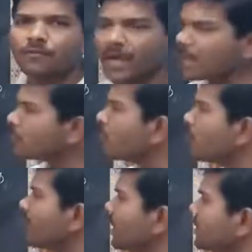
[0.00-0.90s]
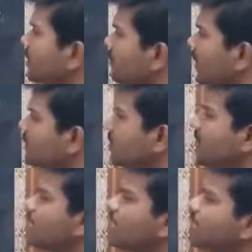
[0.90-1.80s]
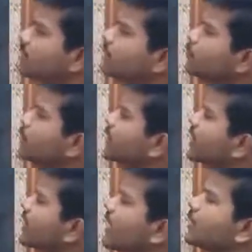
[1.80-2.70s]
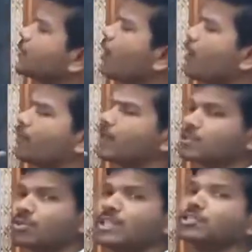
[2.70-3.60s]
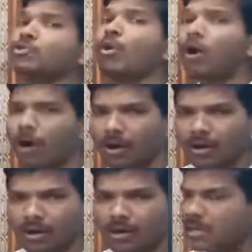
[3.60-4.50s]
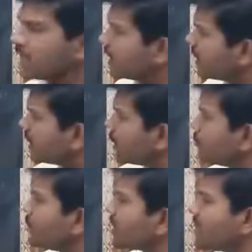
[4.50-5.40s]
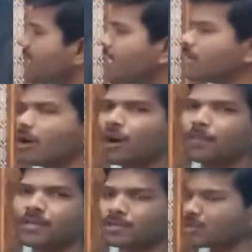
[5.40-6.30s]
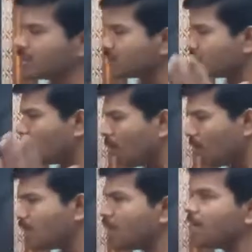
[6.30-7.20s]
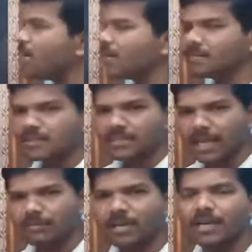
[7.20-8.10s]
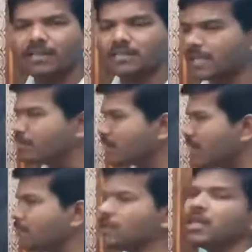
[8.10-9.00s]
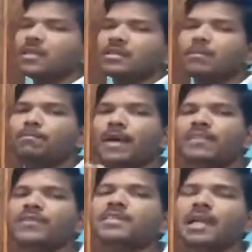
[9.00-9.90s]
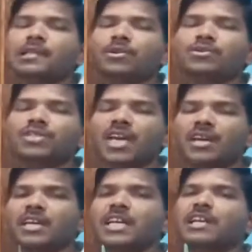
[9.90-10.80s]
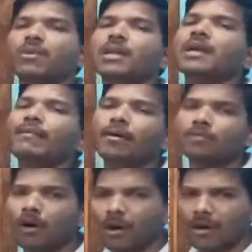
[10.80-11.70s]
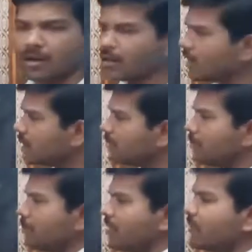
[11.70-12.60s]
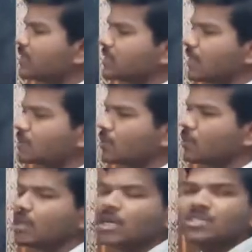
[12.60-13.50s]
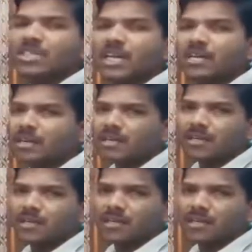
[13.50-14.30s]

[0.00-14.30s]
Fair globalization means it need to be create opportunities to all. It need to create opportunities to all at the same time. The benefits also shared equally among all. The benefits also shared